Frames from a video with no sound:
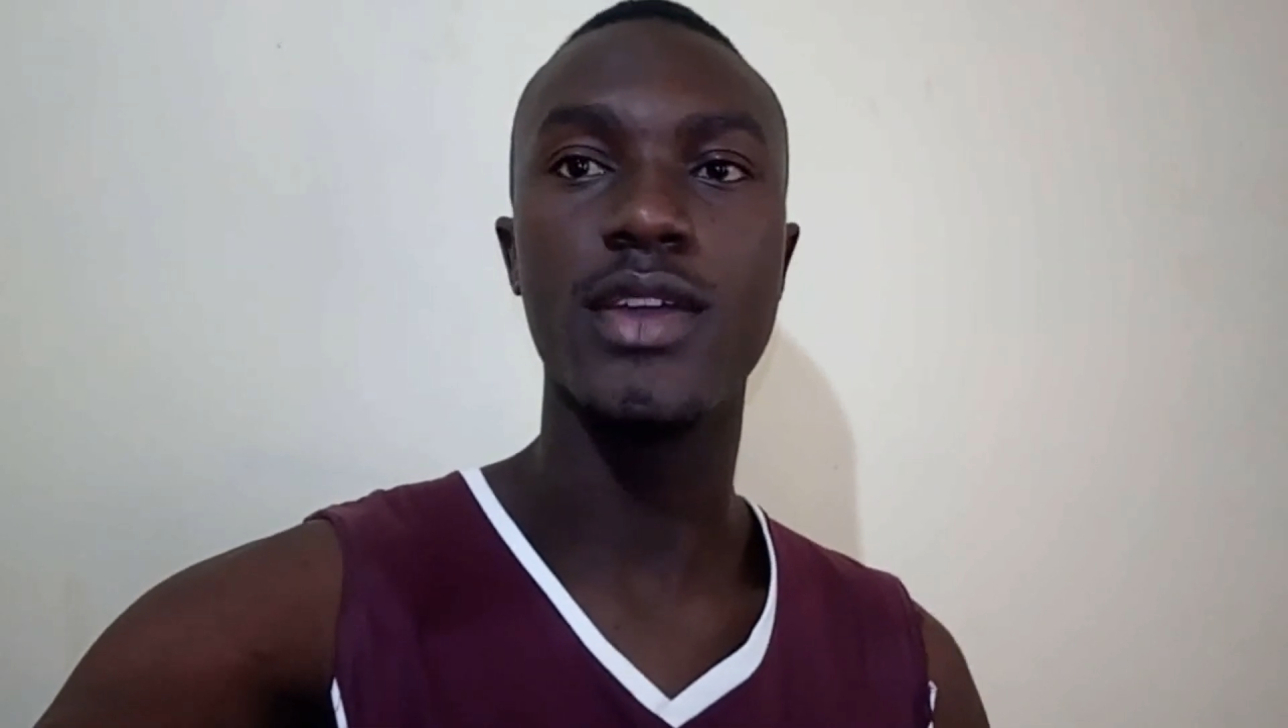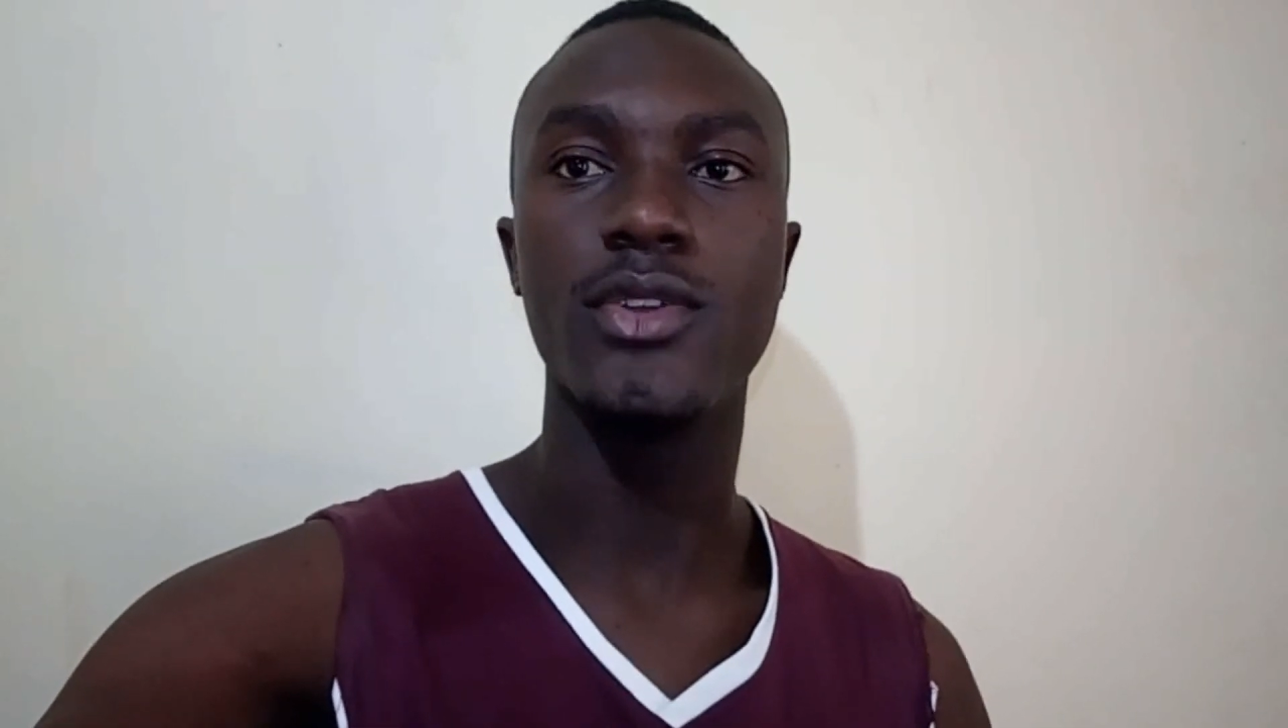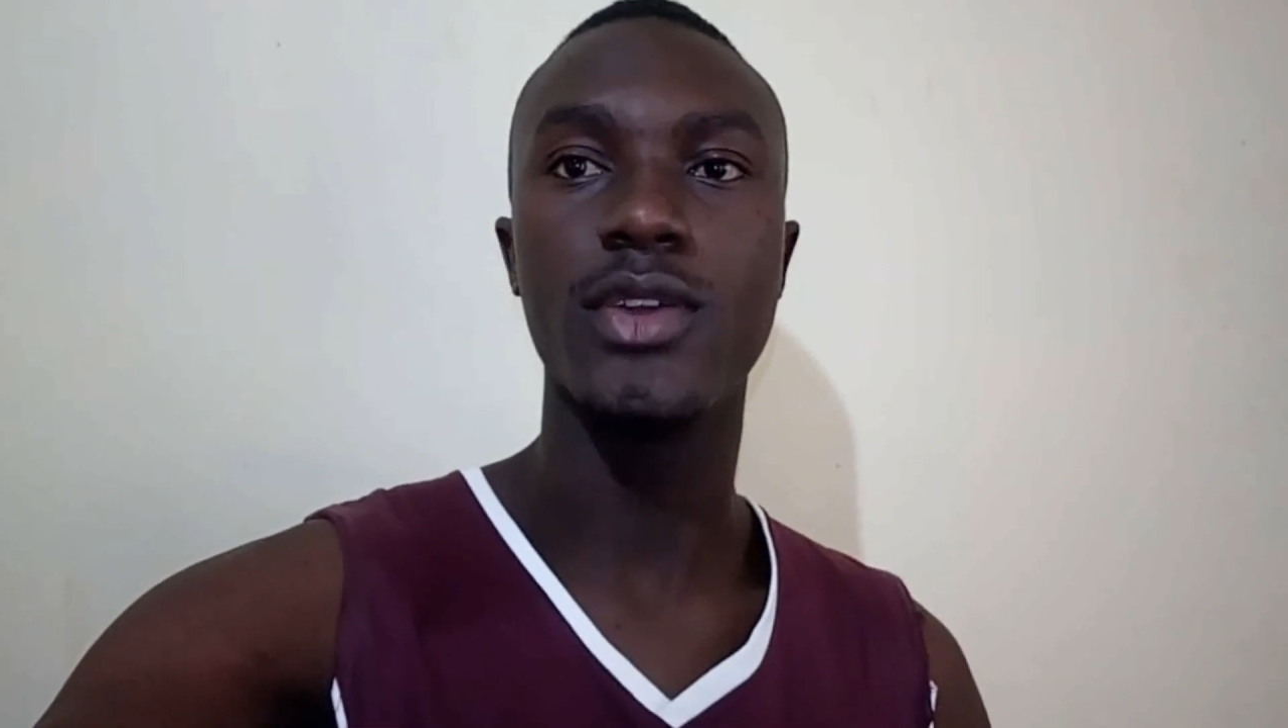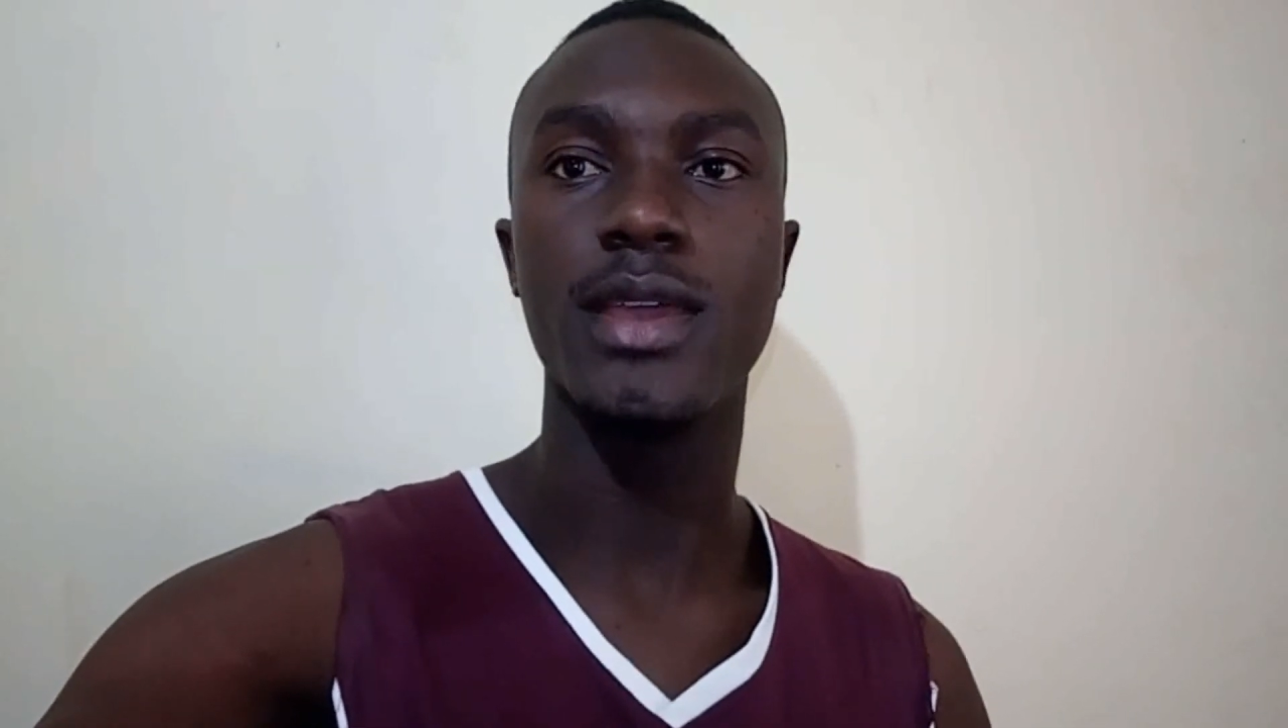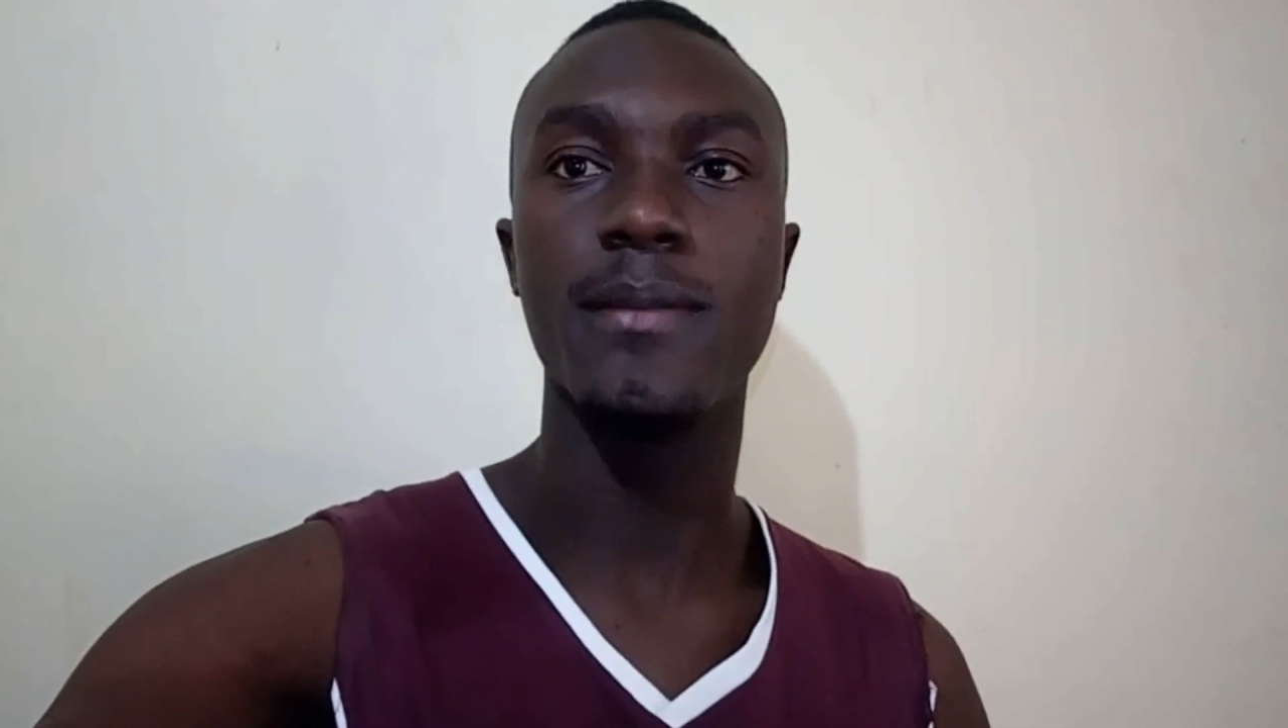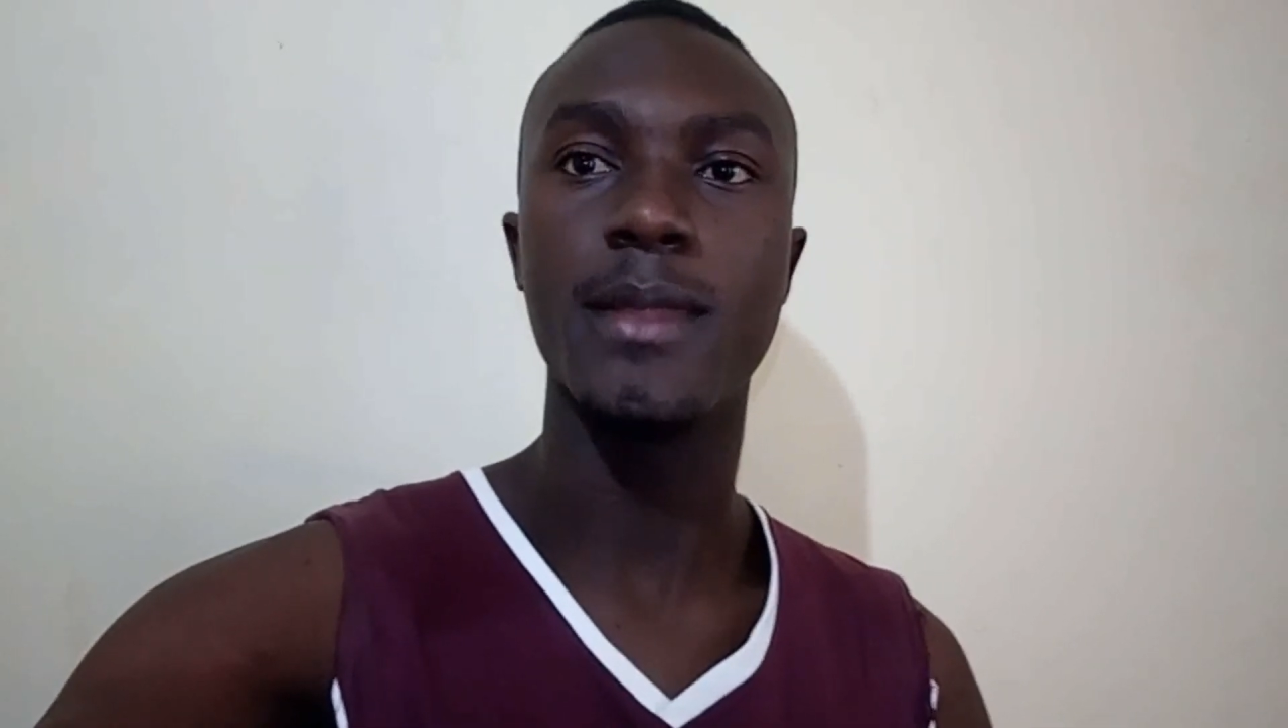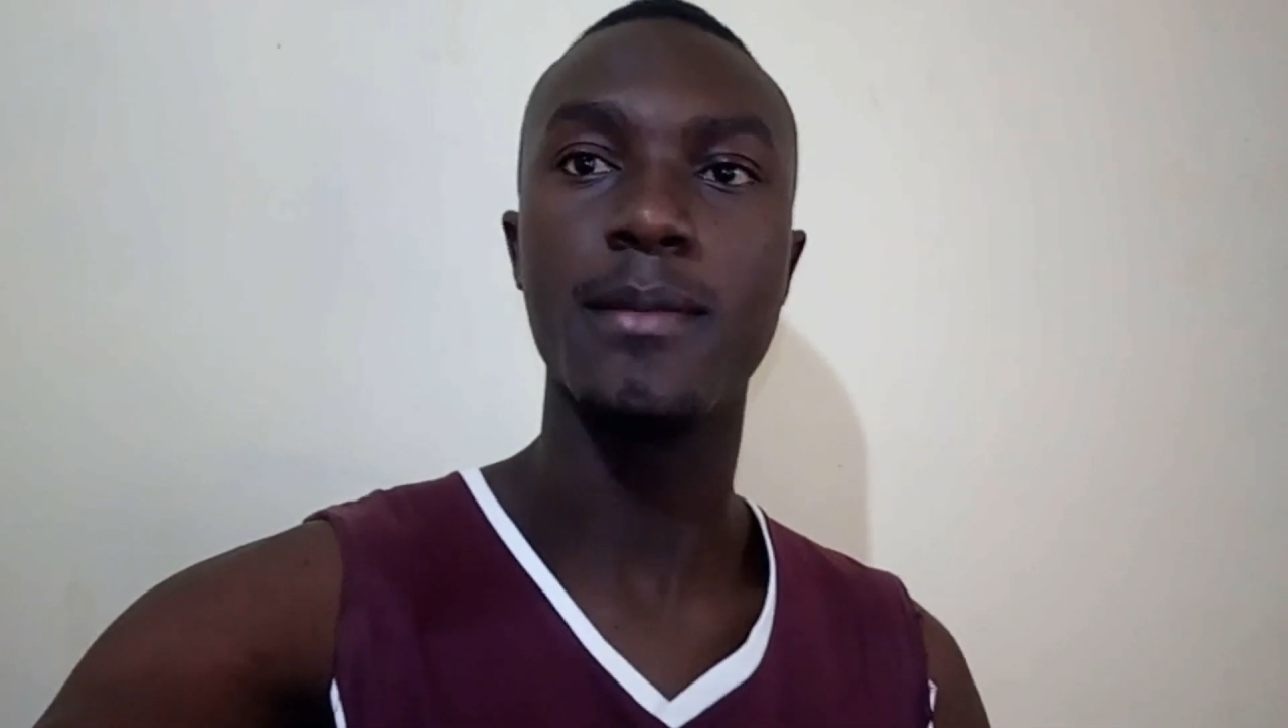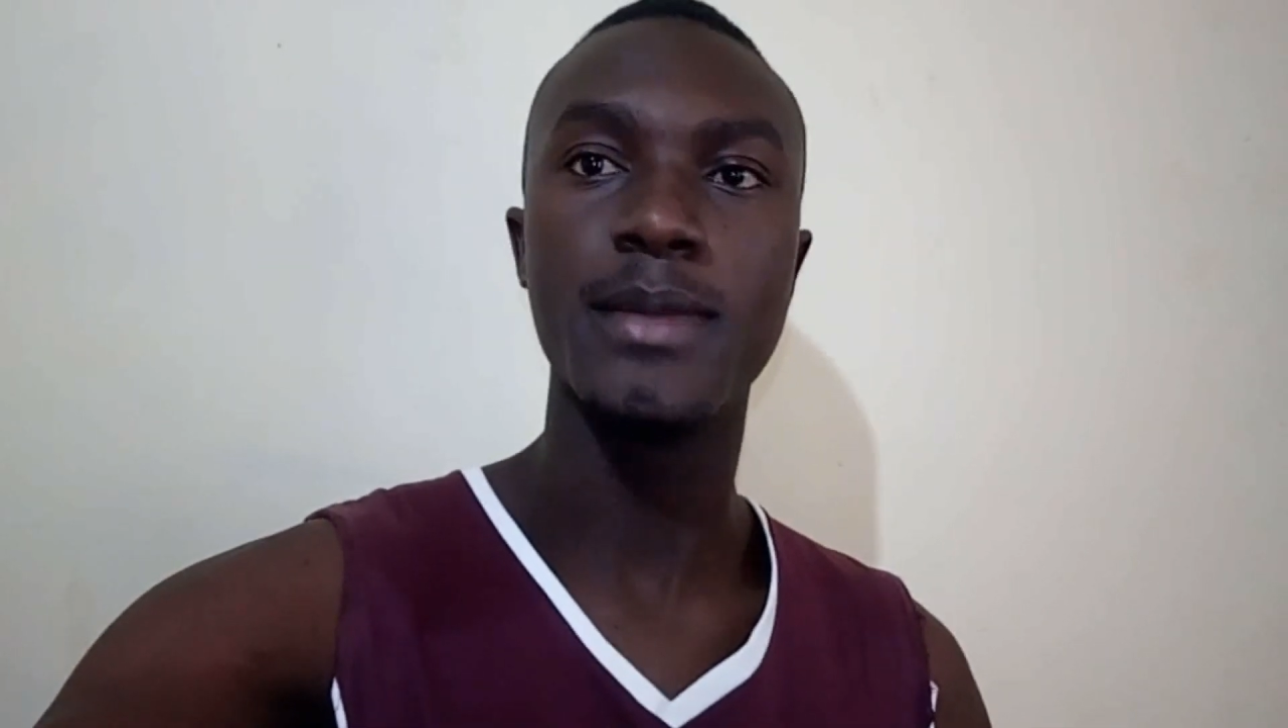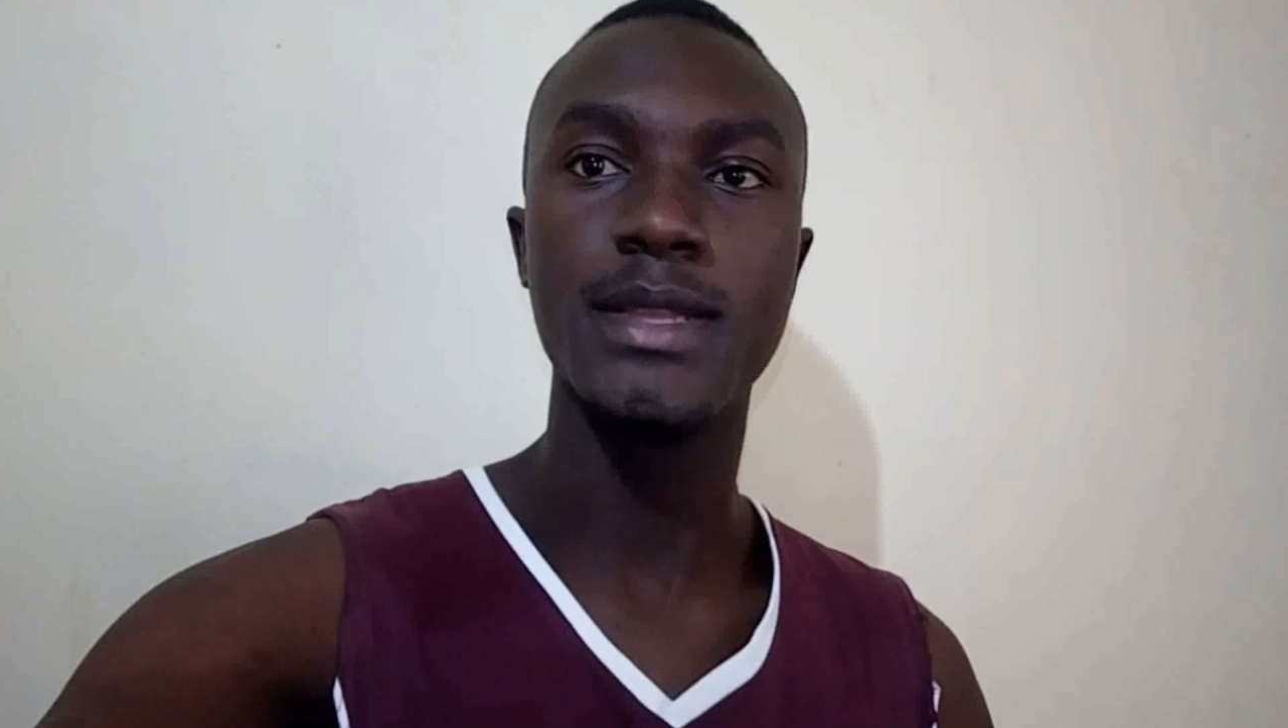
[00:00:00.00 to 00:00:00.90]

final game.